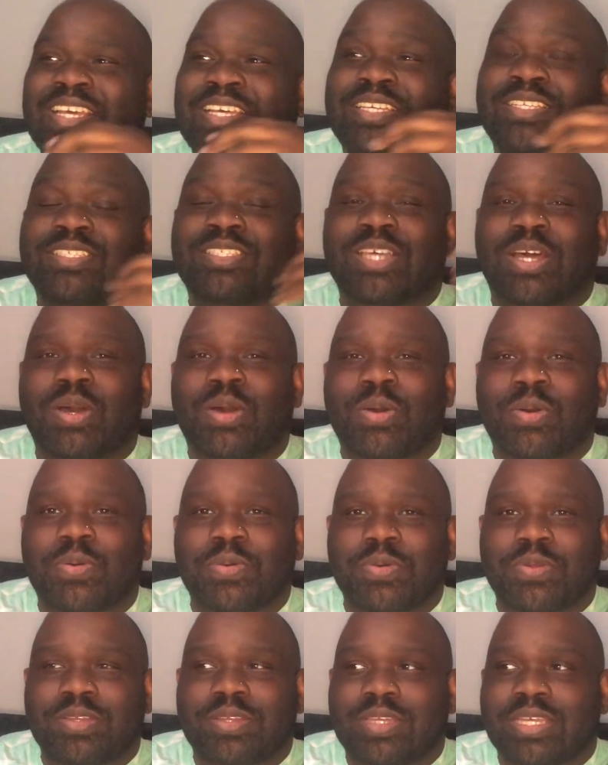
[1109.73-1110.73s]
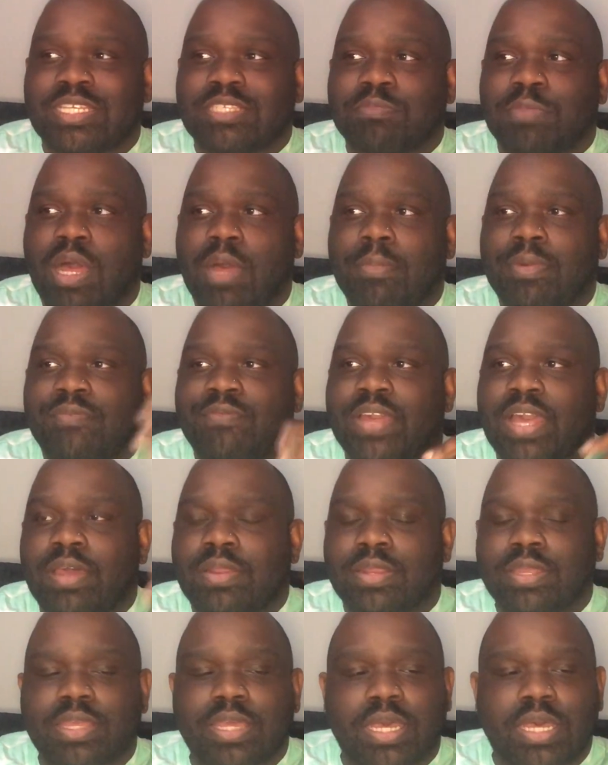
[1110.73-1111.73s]
So his mama
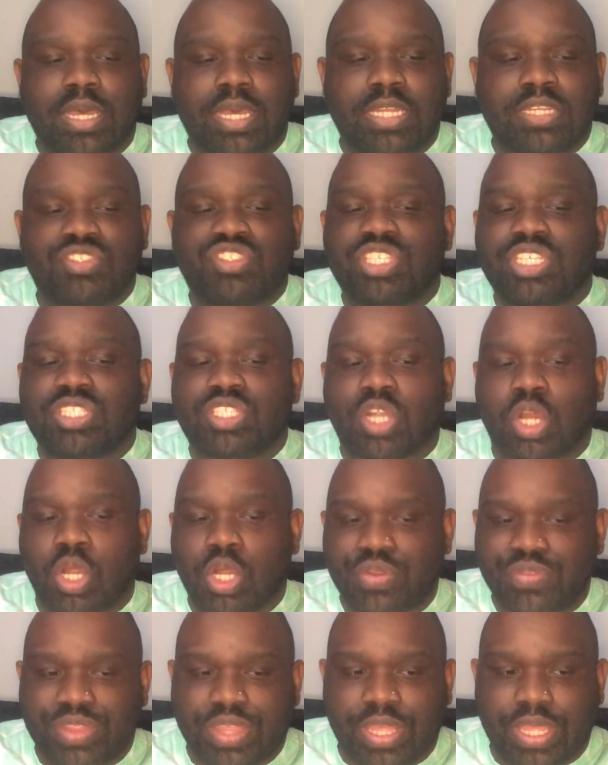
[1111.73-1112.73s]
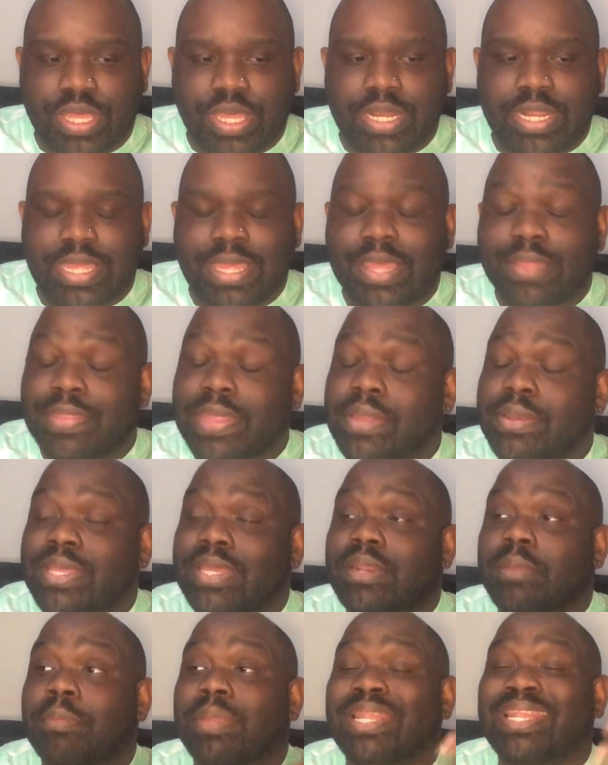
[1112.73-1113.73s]
found the gun. She turned the gun in. They
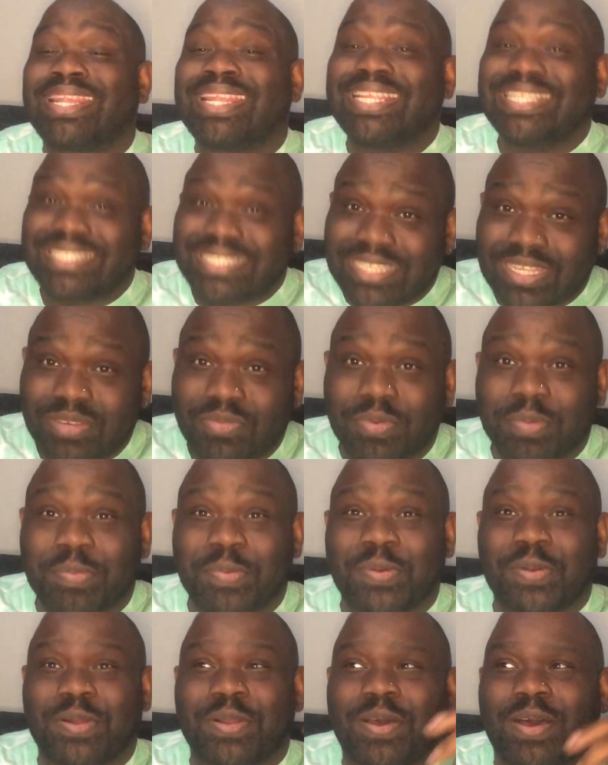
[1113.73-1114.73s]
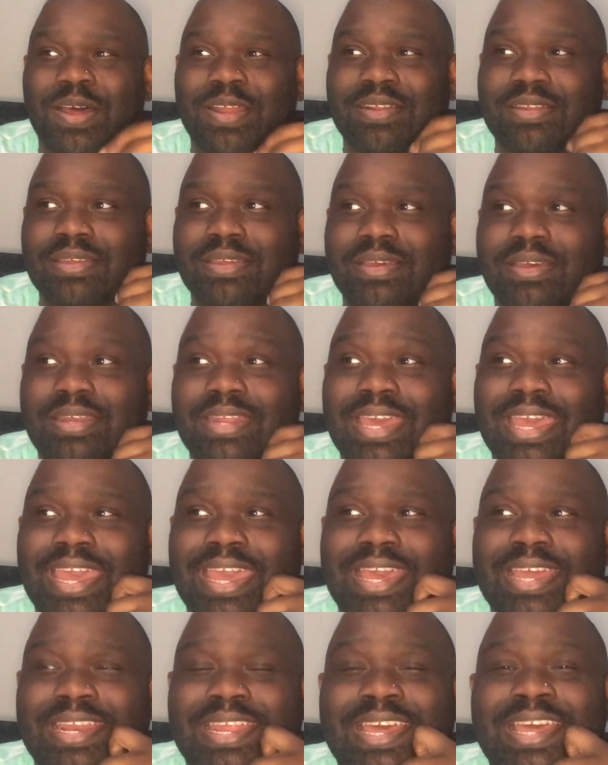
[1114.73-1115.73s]
did a ballistic report on the gun,
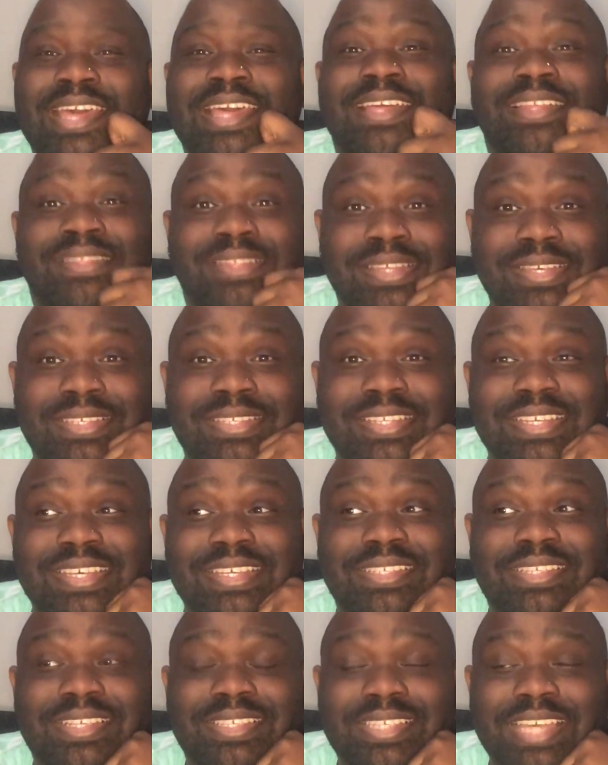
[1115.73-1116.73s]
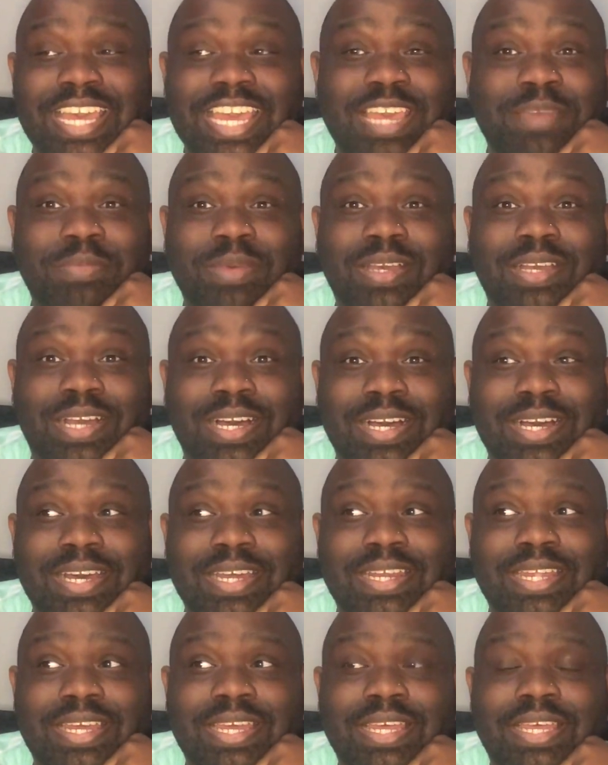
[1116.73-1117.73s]
and this is the same
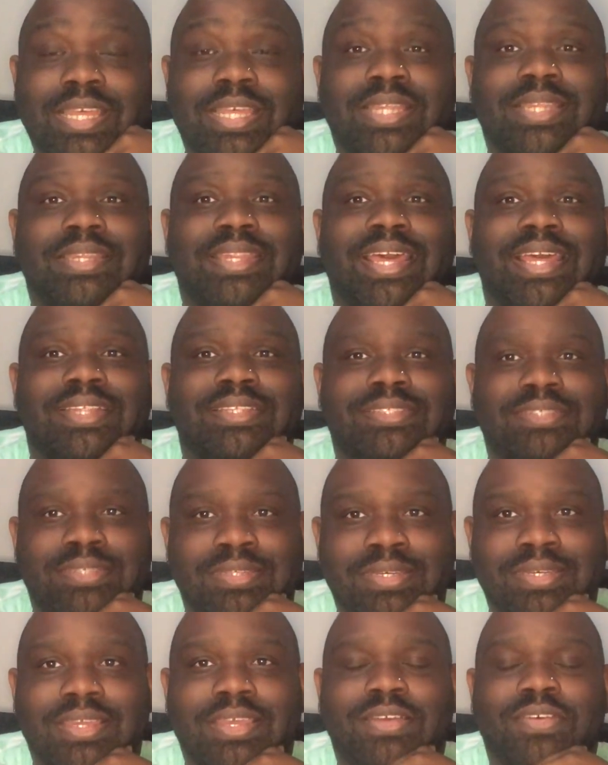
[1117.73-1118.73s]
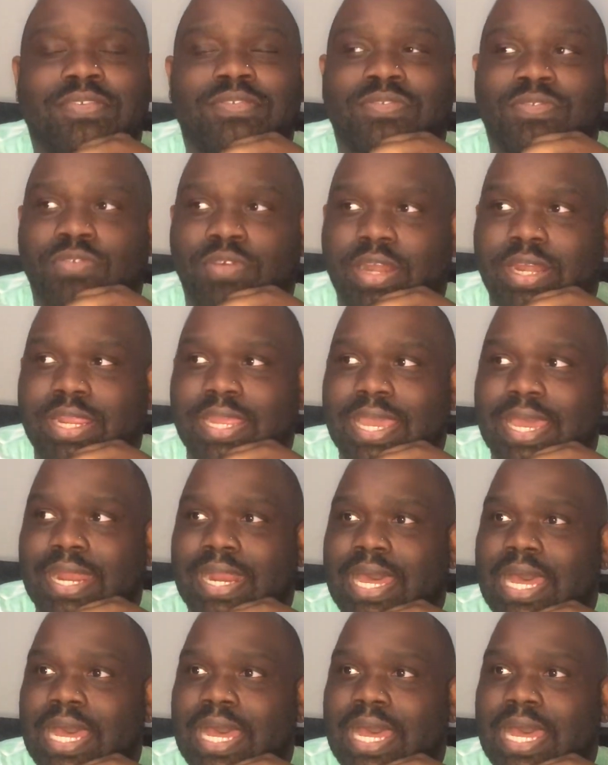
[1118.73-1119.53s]
gun that took Freddie out.